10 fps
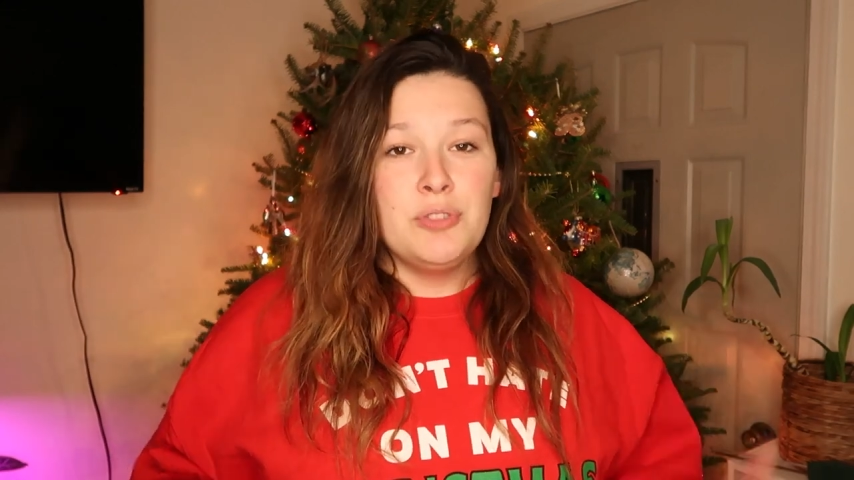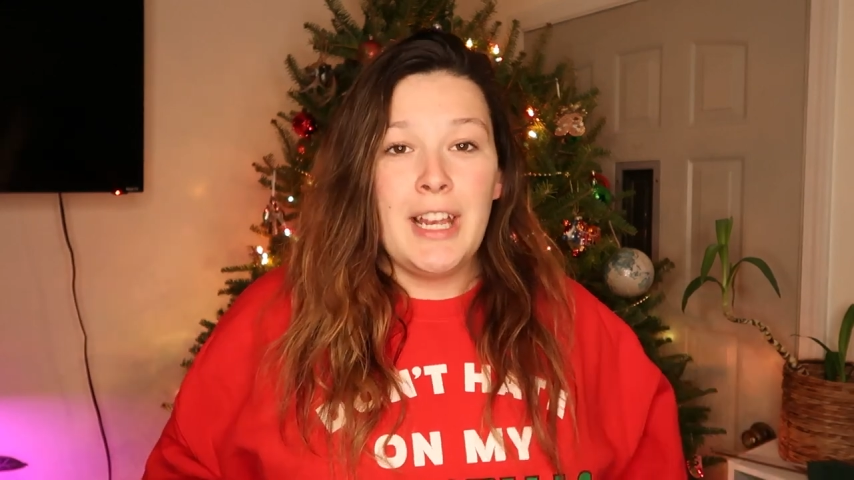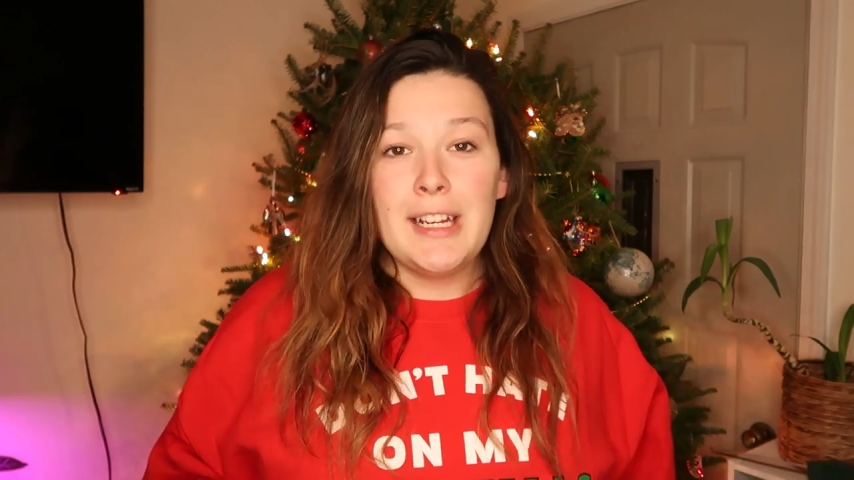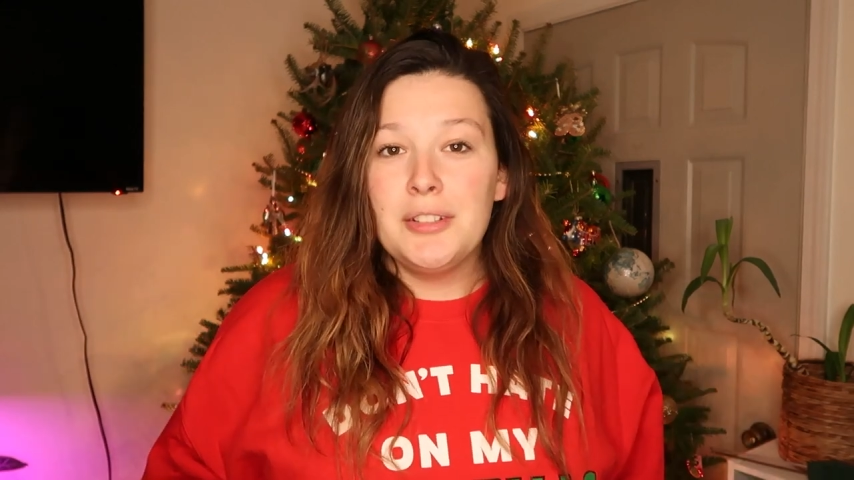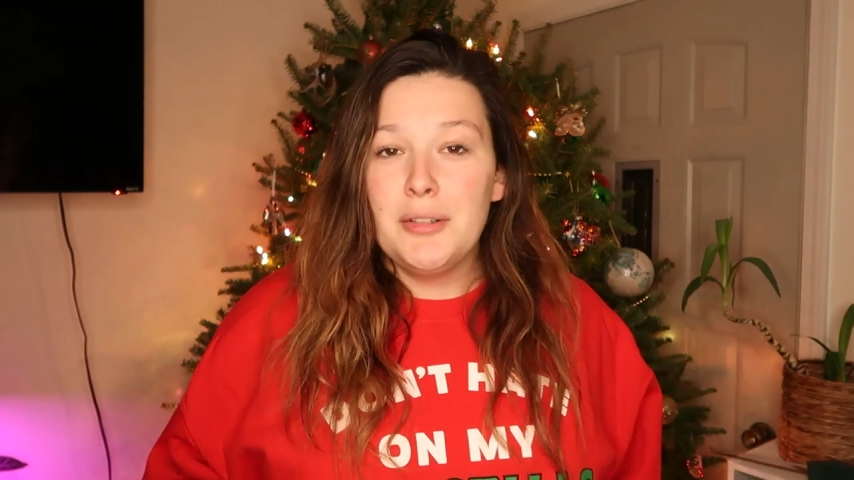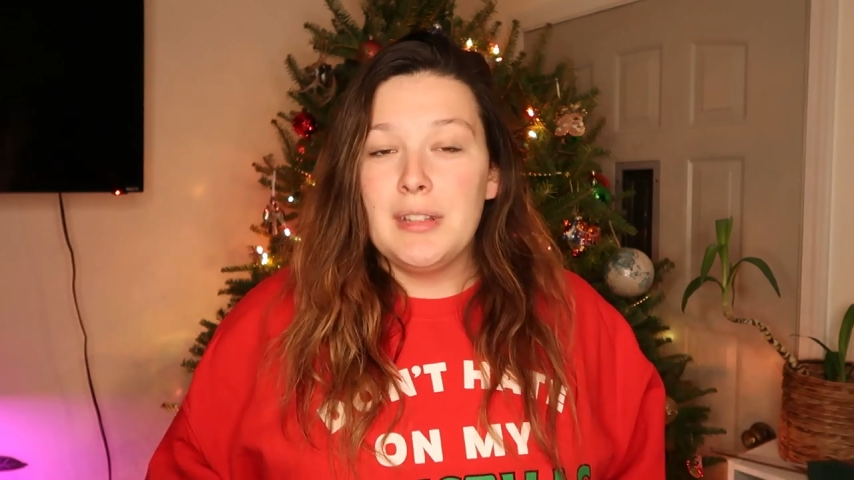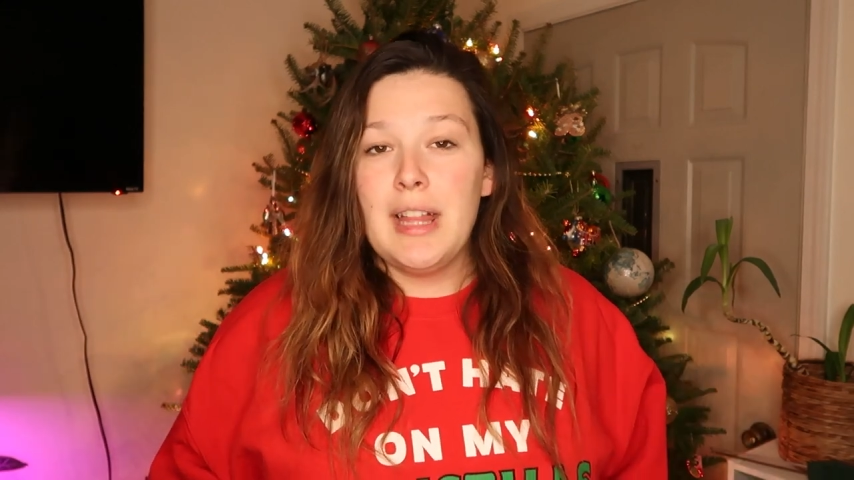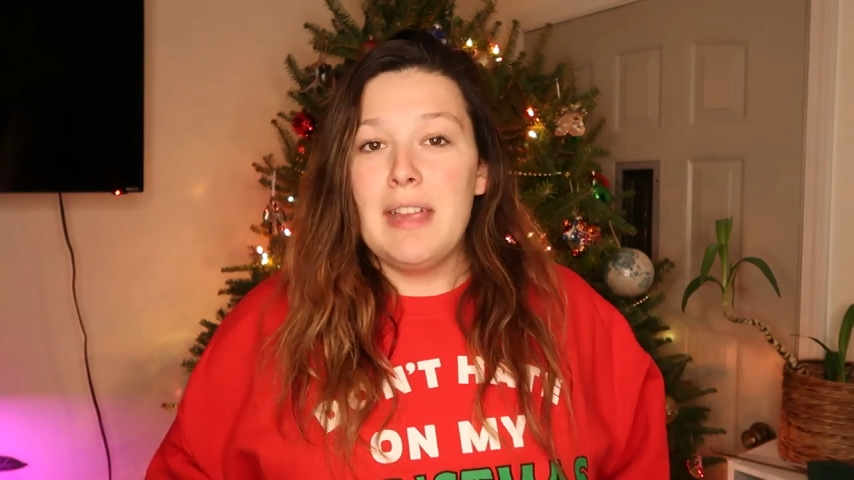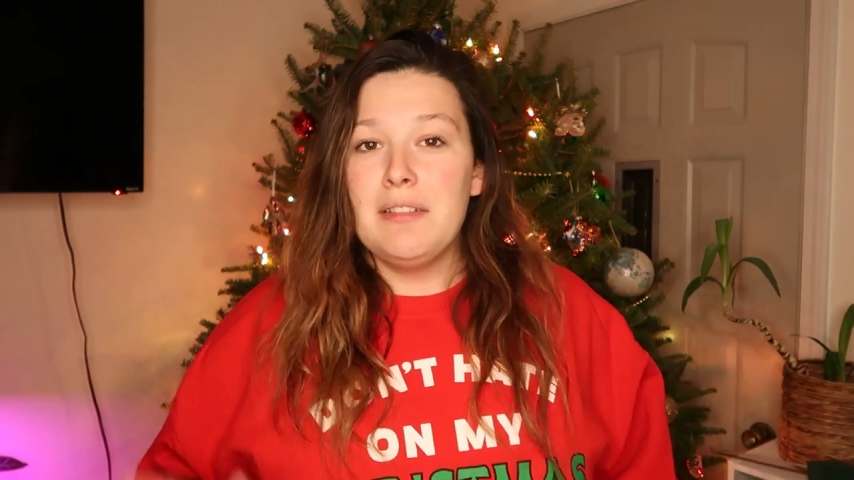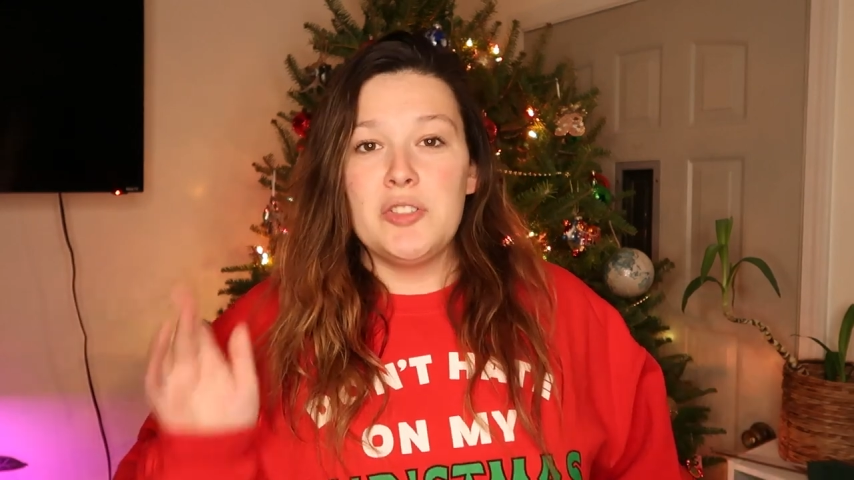Check out those
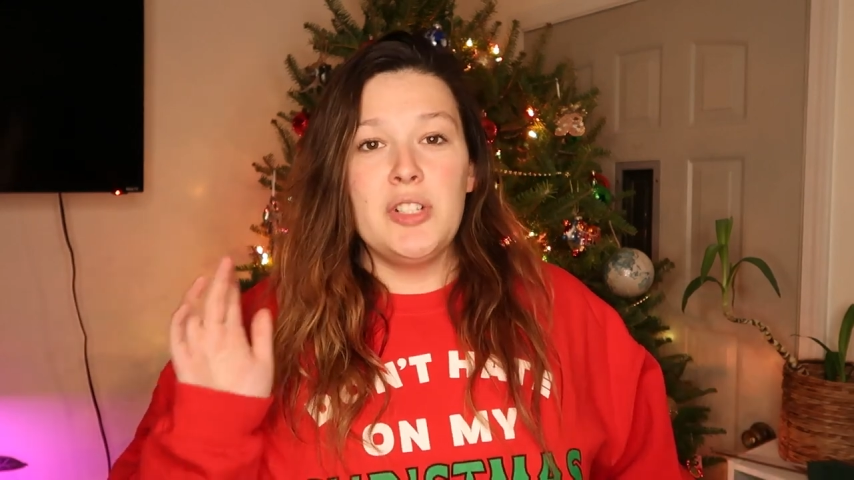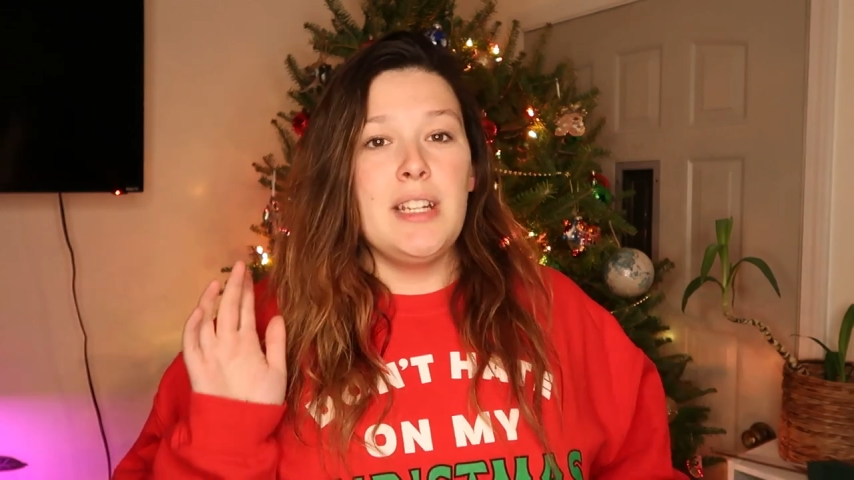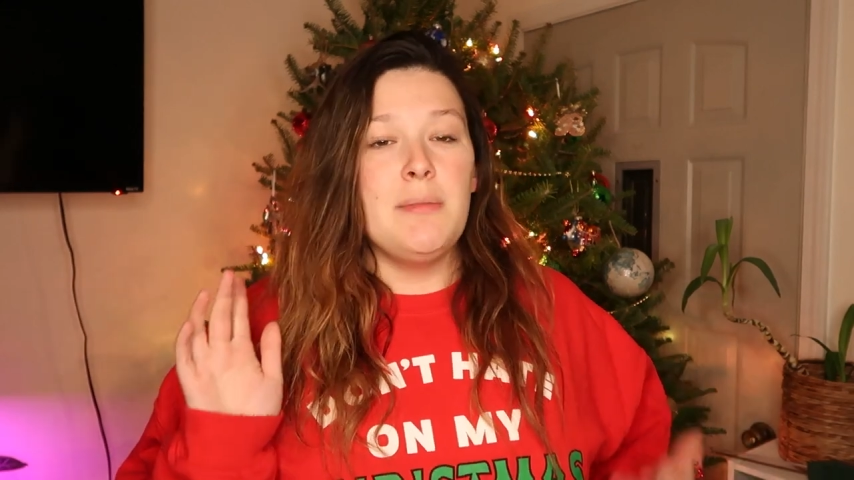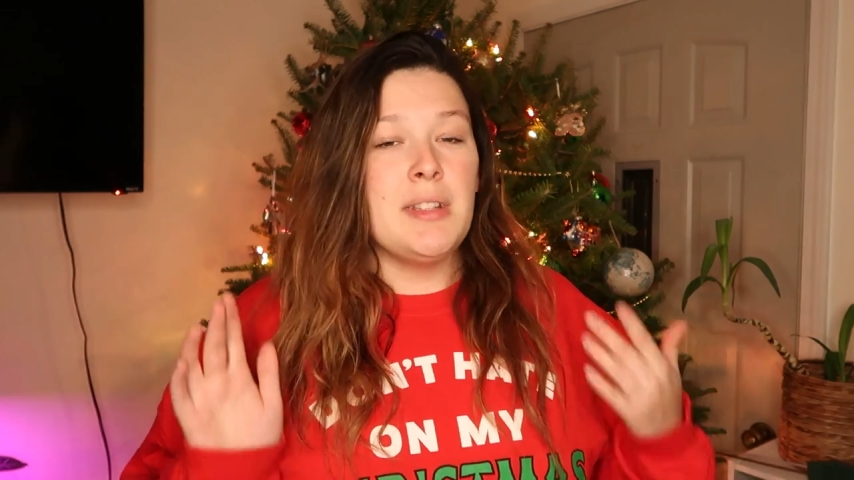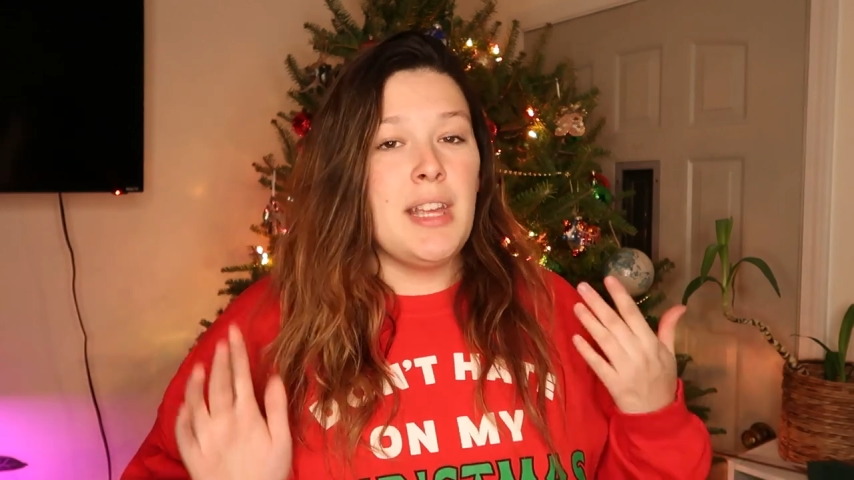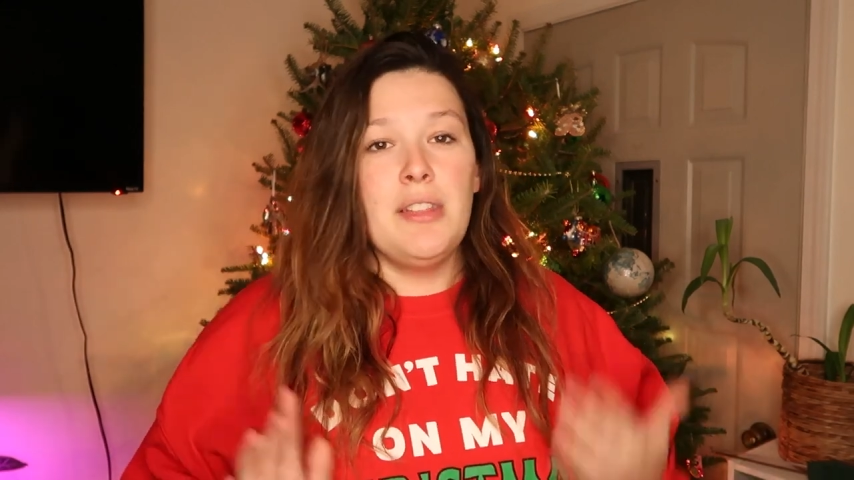live streams